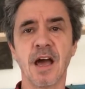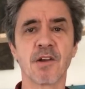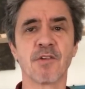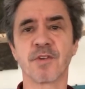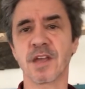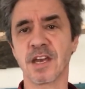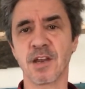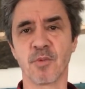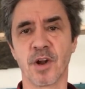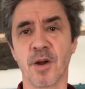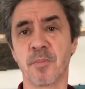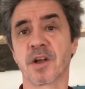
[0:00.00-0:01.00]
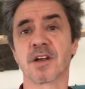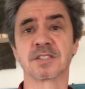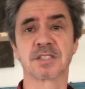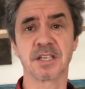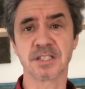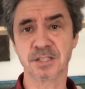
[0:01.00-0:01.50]
out of anywhere
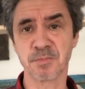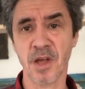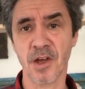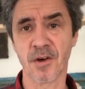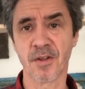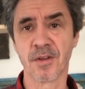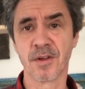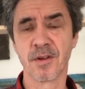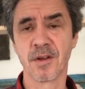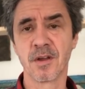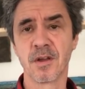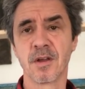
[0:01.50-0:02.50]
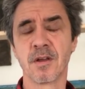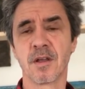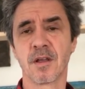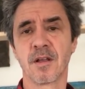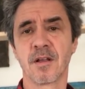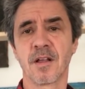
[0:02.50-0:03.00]
because they smell.
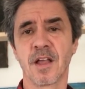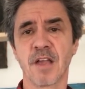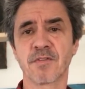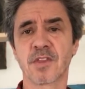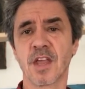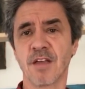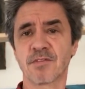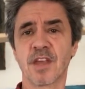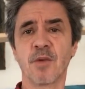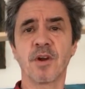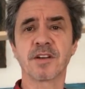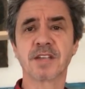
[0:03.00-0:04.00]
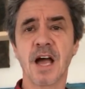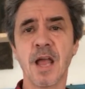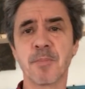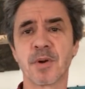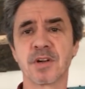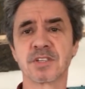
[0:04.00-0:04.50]
If they wear
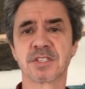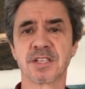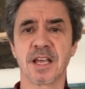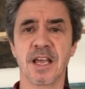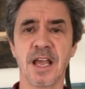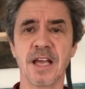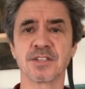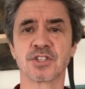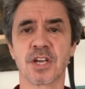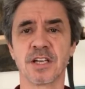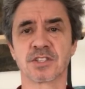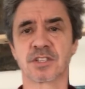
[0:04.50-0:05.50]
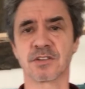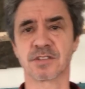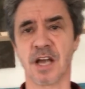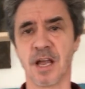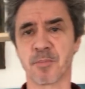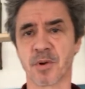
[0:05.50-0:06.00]
diapers and they hadn't changed their
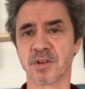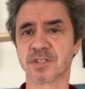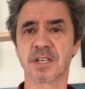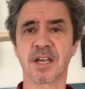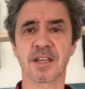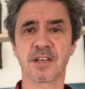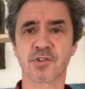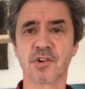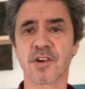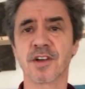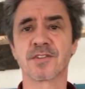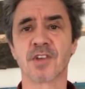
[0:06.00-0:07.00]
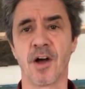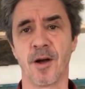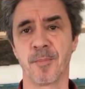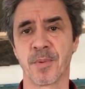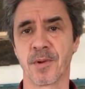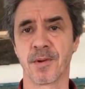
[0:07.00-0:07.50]
diapers and they took a
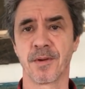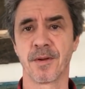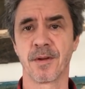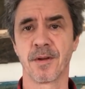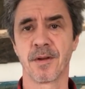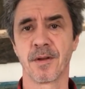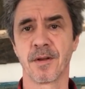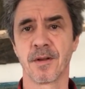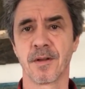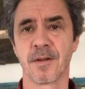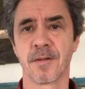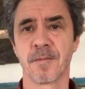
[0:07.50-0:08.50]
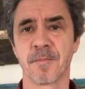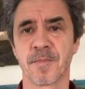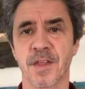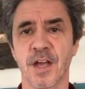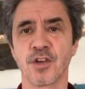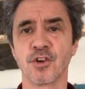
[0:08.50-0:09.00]
dump,
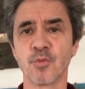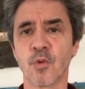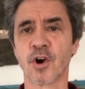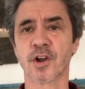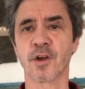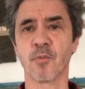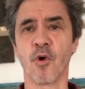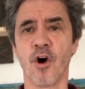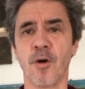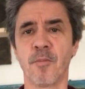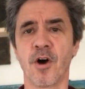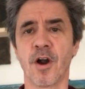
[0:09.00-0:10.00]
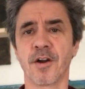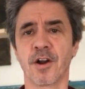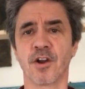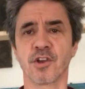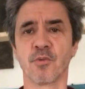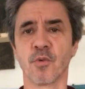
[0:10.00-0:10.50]
and you work at
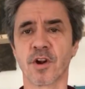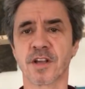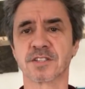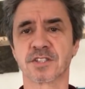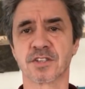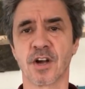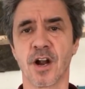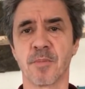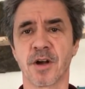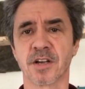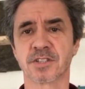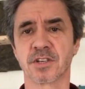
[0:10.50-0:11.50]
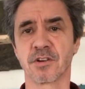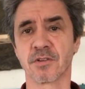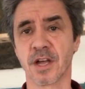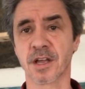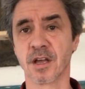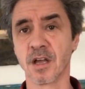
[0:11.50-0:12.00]
Walmart or you work at Starbucks and you're
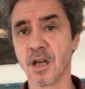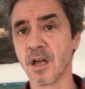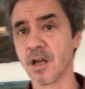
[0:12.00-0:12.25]
like,